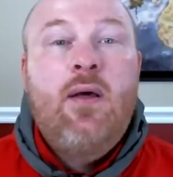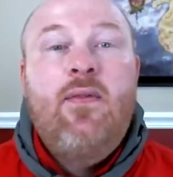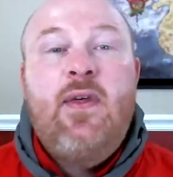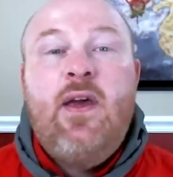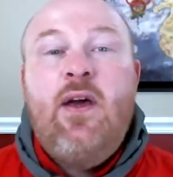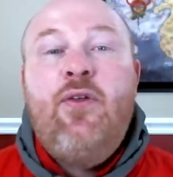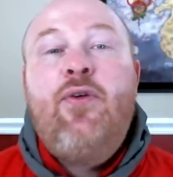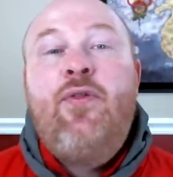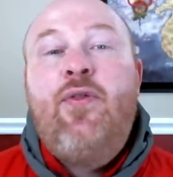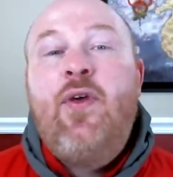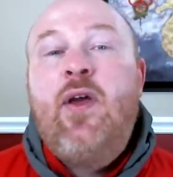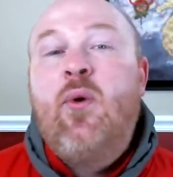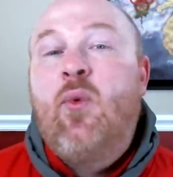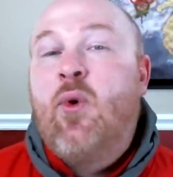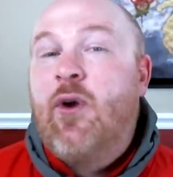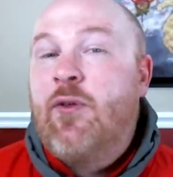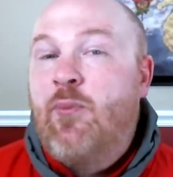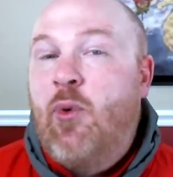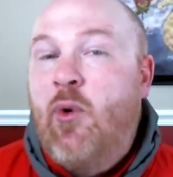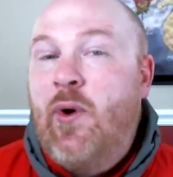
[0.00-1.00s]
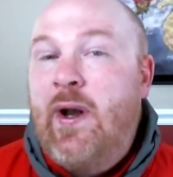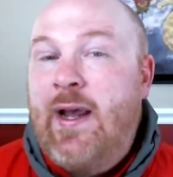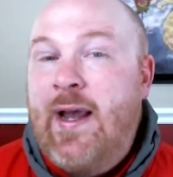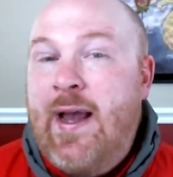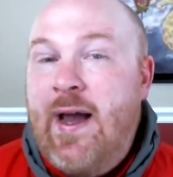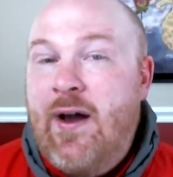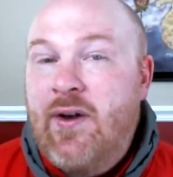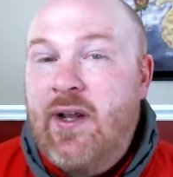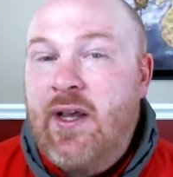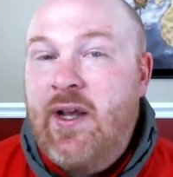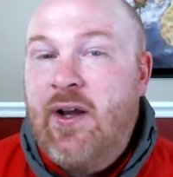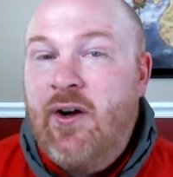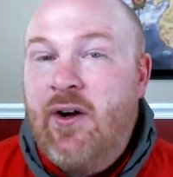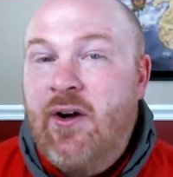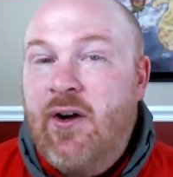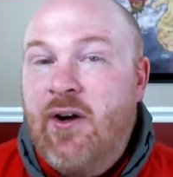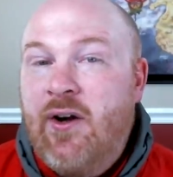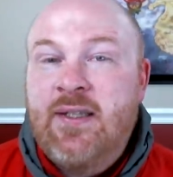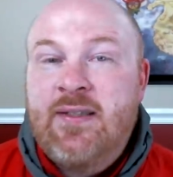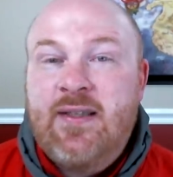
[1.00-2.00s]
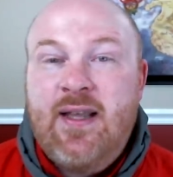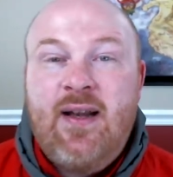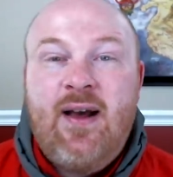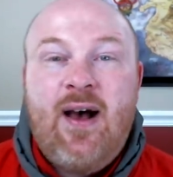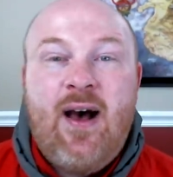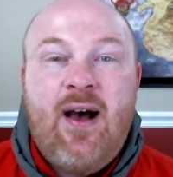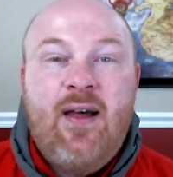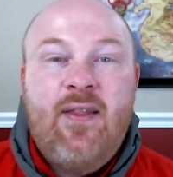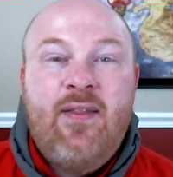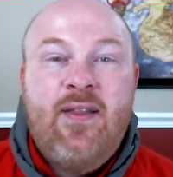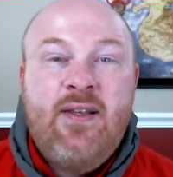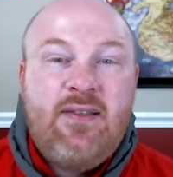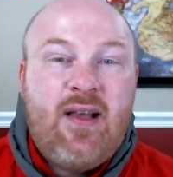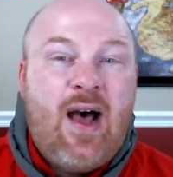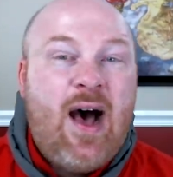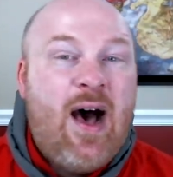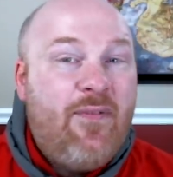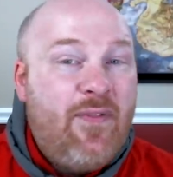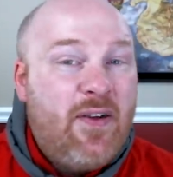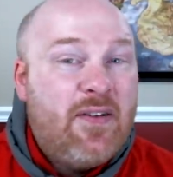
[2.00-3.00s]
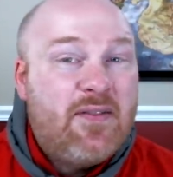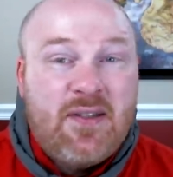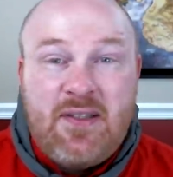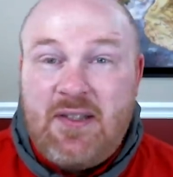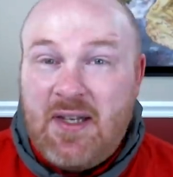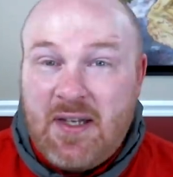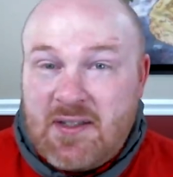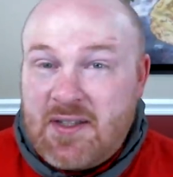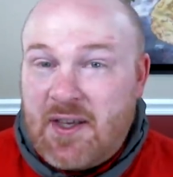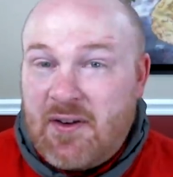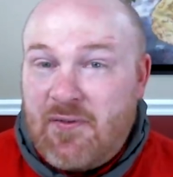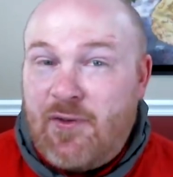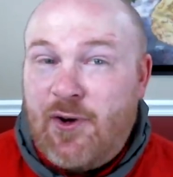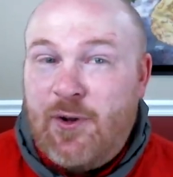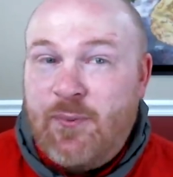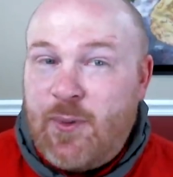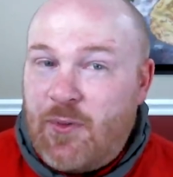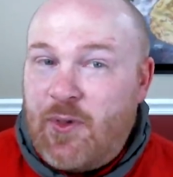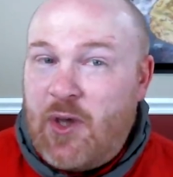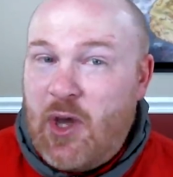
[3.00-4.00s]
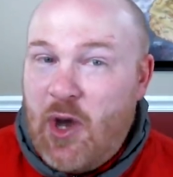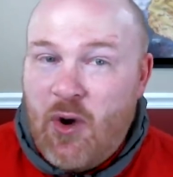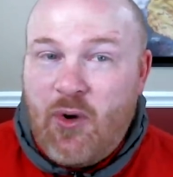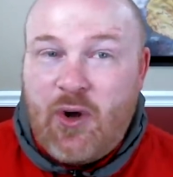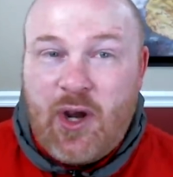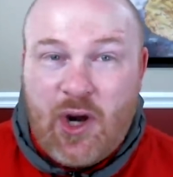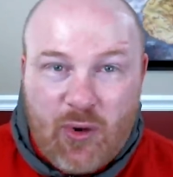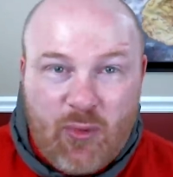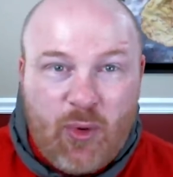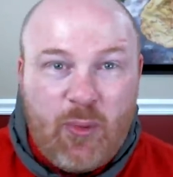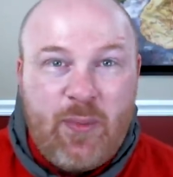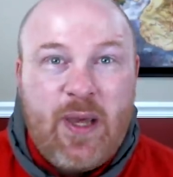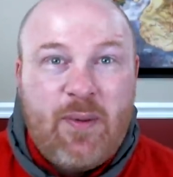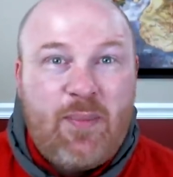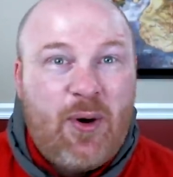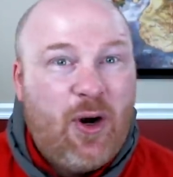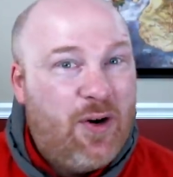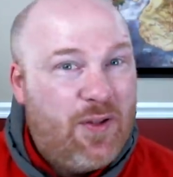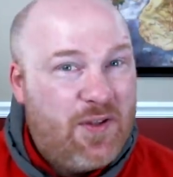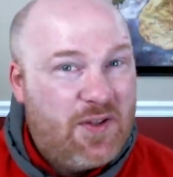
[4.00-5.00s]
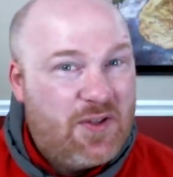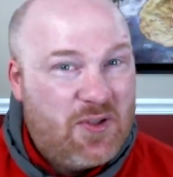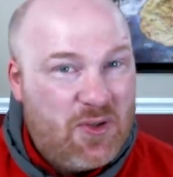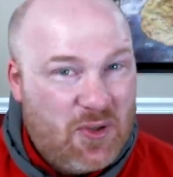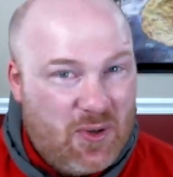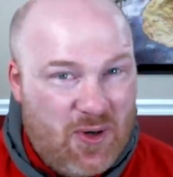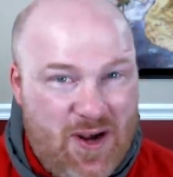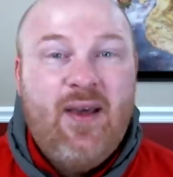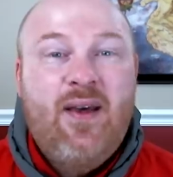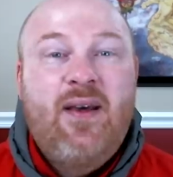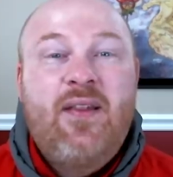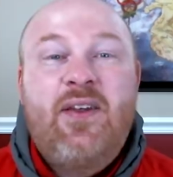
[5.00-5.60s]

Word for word: The other thing worth pointing out here is that this obviously does confirm that the Ogier will be a part of the story.